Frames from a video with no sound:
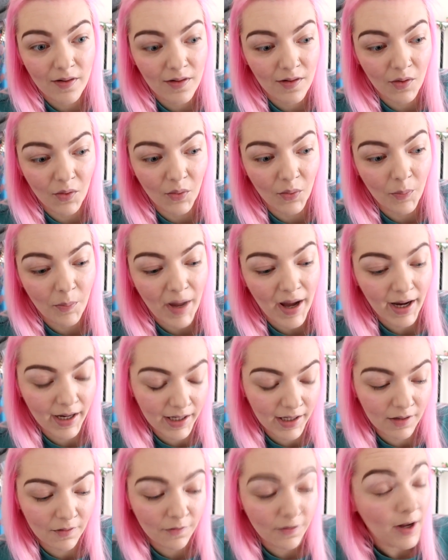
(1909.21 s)
so back
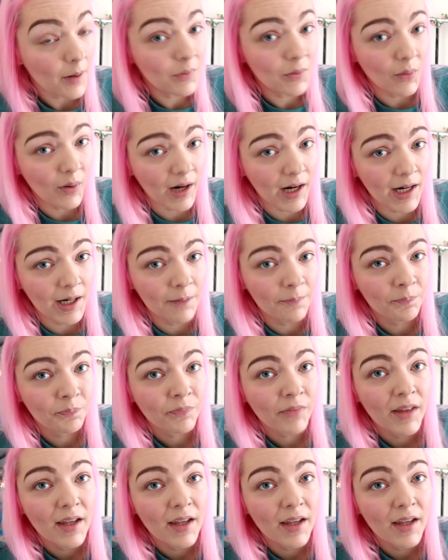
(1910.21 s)
in February,